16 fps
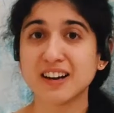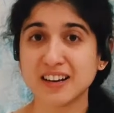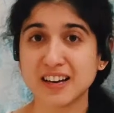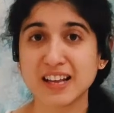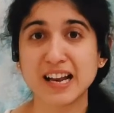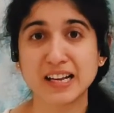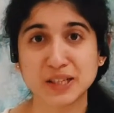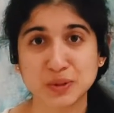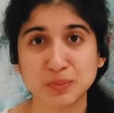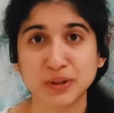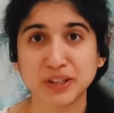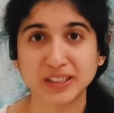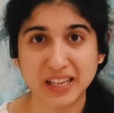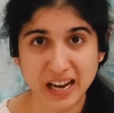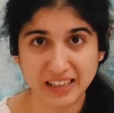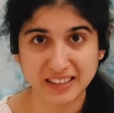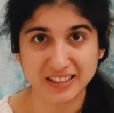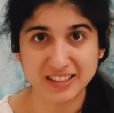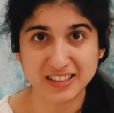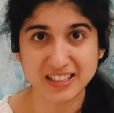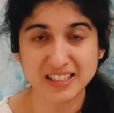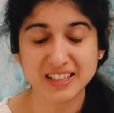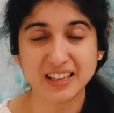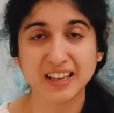it under expert
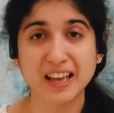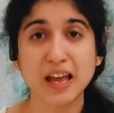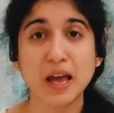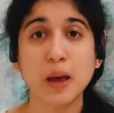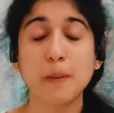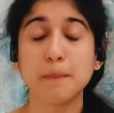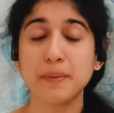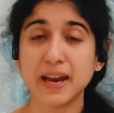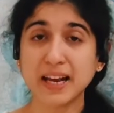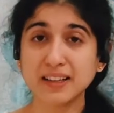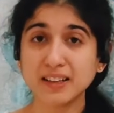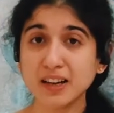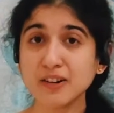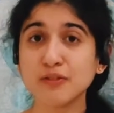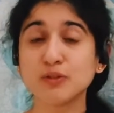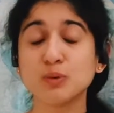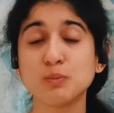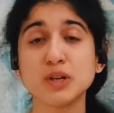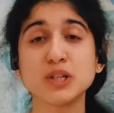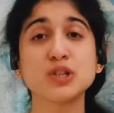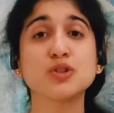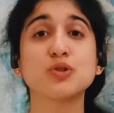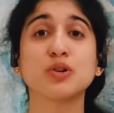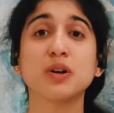guidance. Pregnant
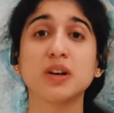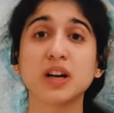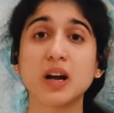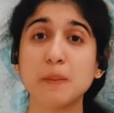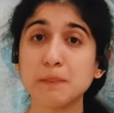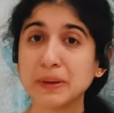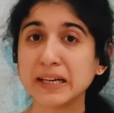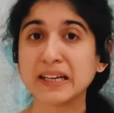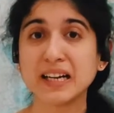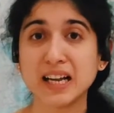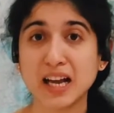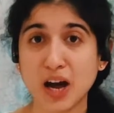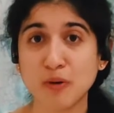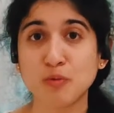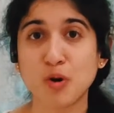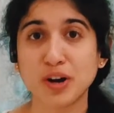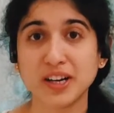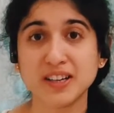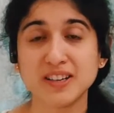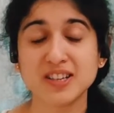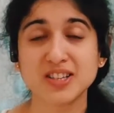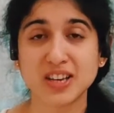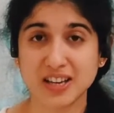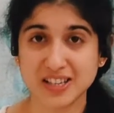women should completely
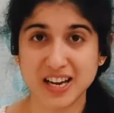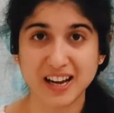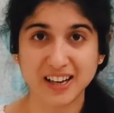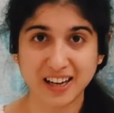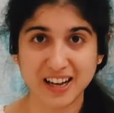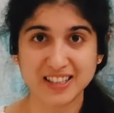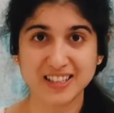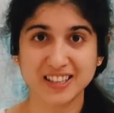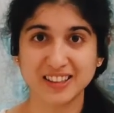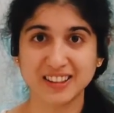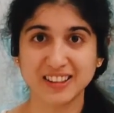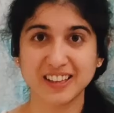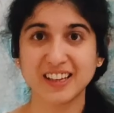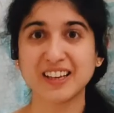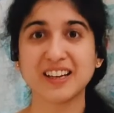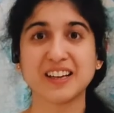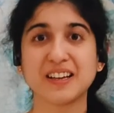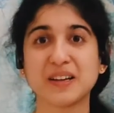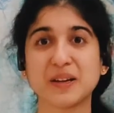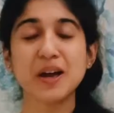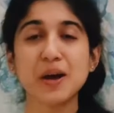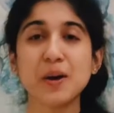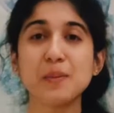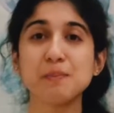avoid Shashankasana.
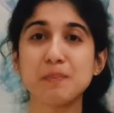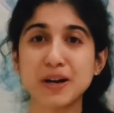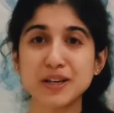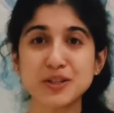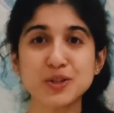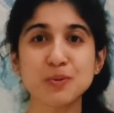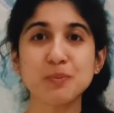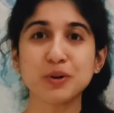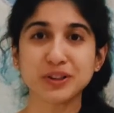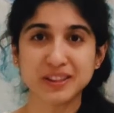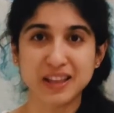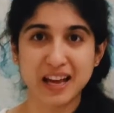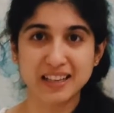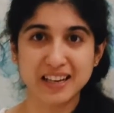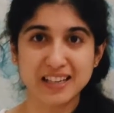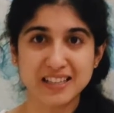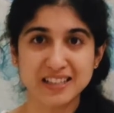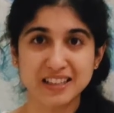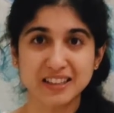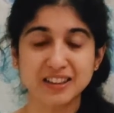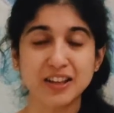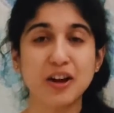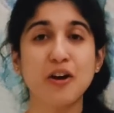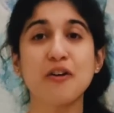
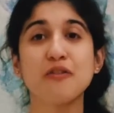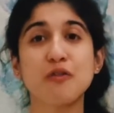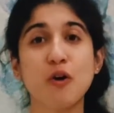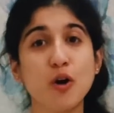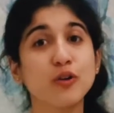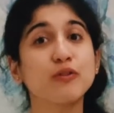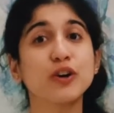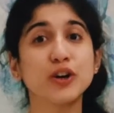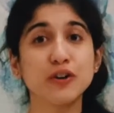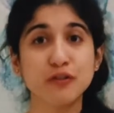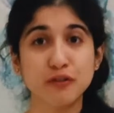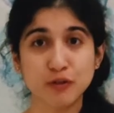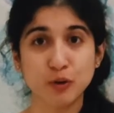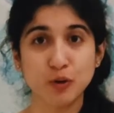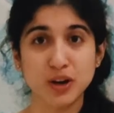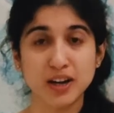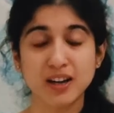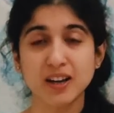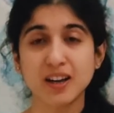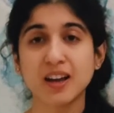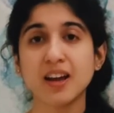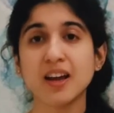Pashamurtanasan, forward fold.